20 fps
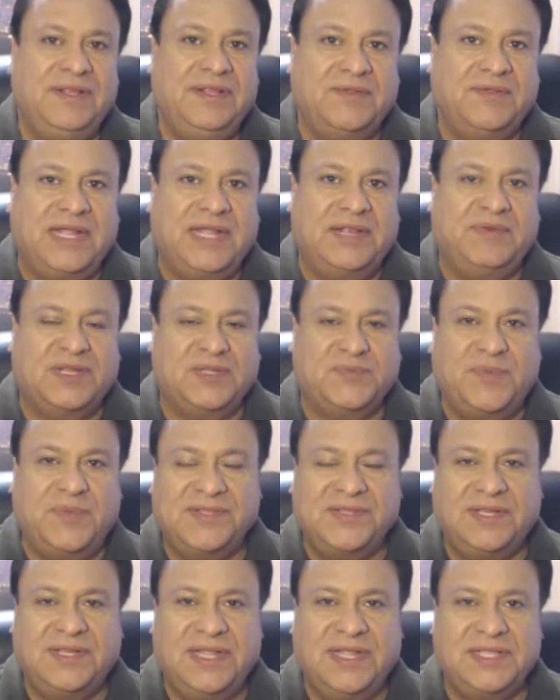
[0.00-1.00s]
the contract
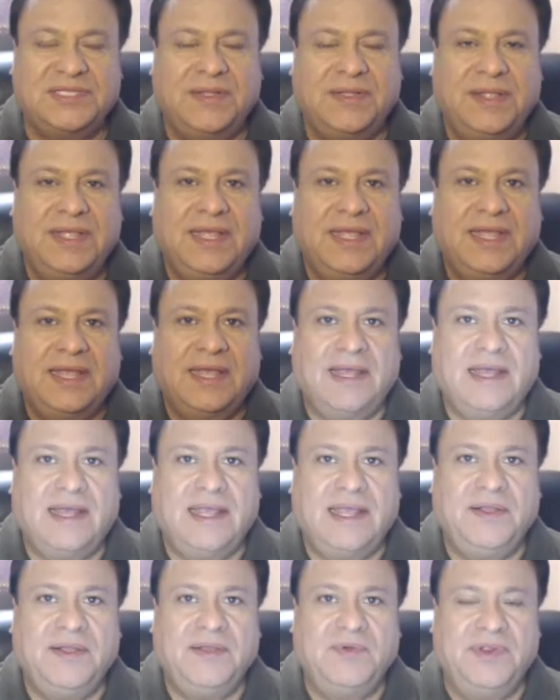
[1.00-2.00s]
specialist,
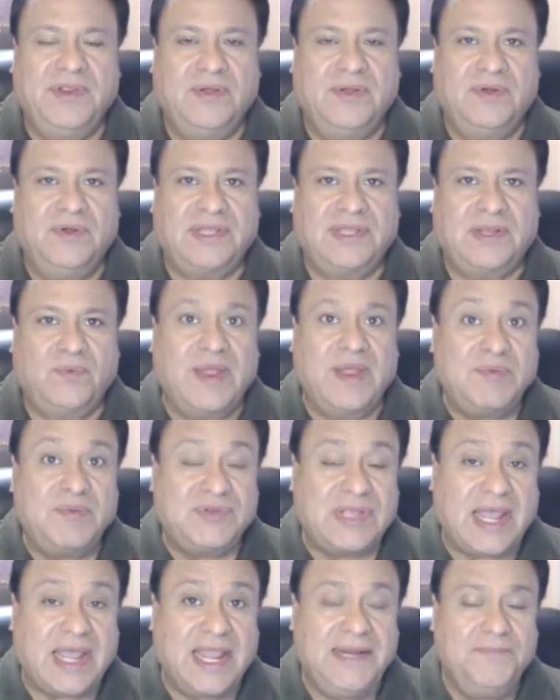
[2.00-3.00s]
when you go into the
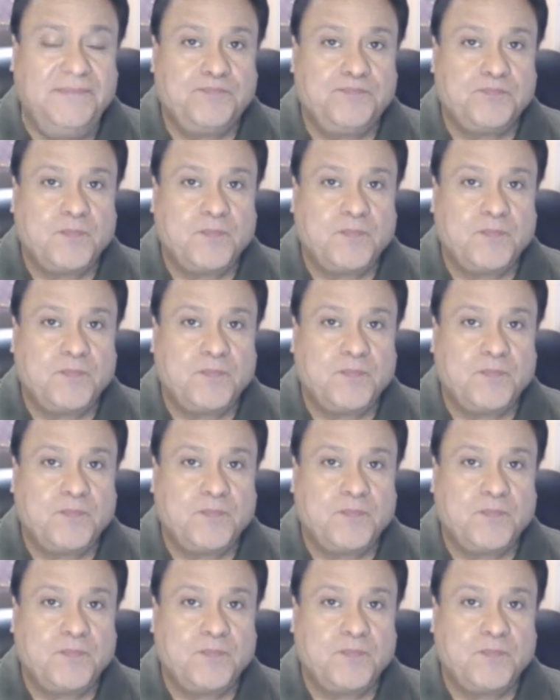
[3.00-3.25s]
website,